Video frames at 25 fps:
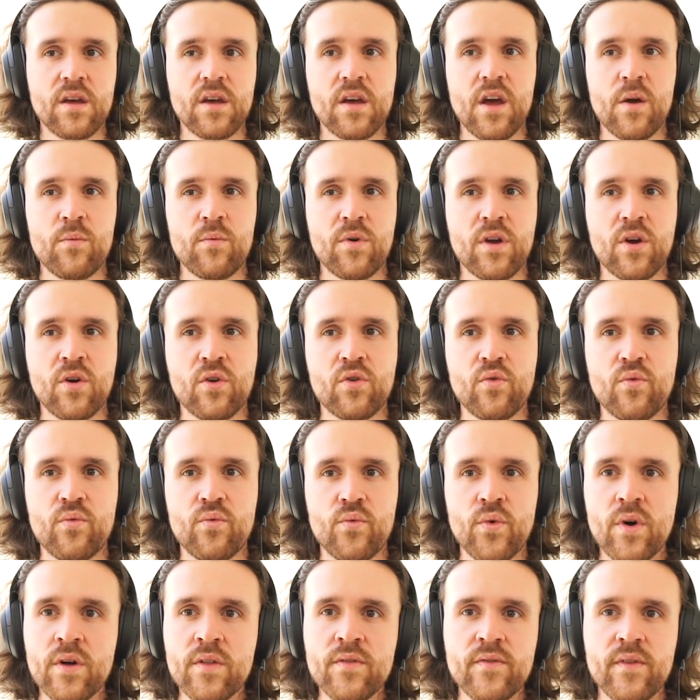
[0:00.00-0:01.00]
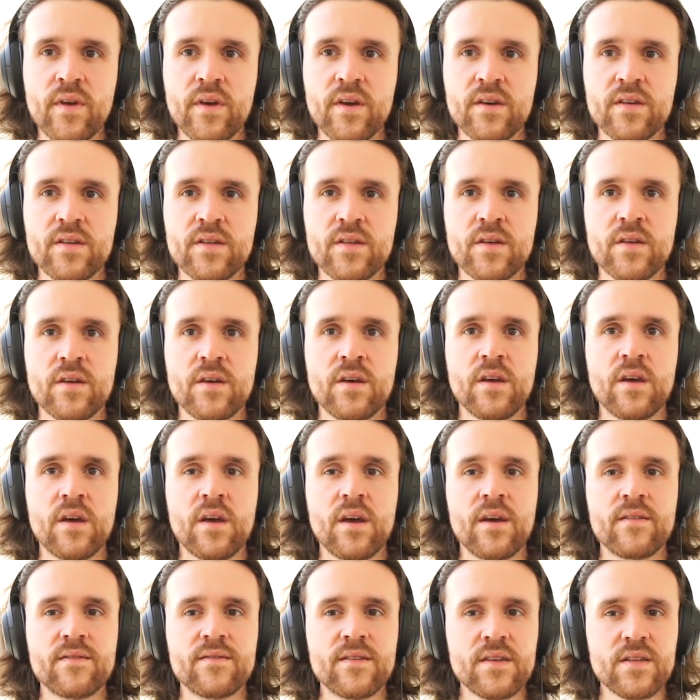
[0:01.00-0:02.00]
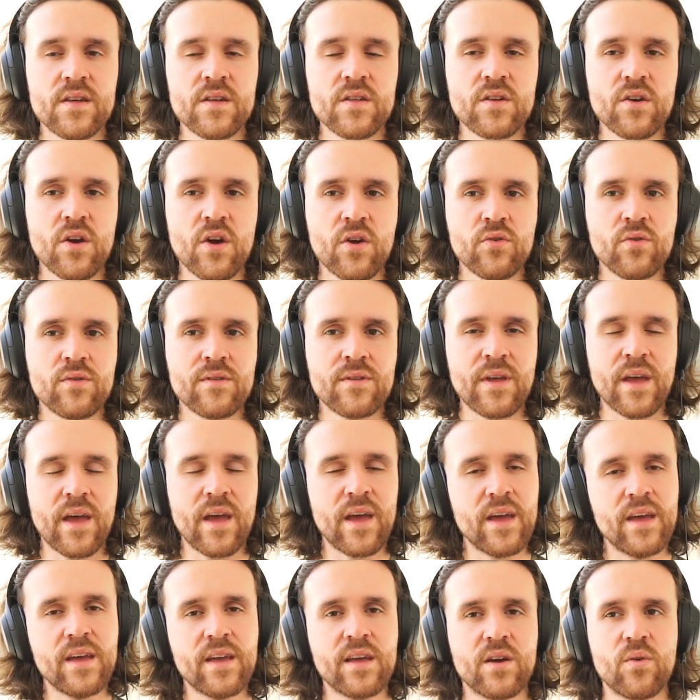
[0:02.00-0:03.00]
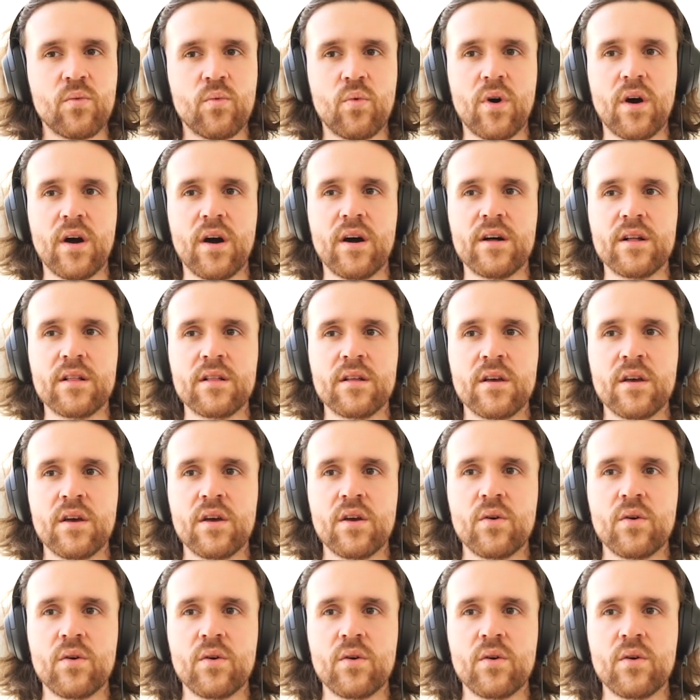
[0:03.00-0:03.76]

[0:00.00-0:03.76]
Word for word: And we're going to run this, and this is going to take a while,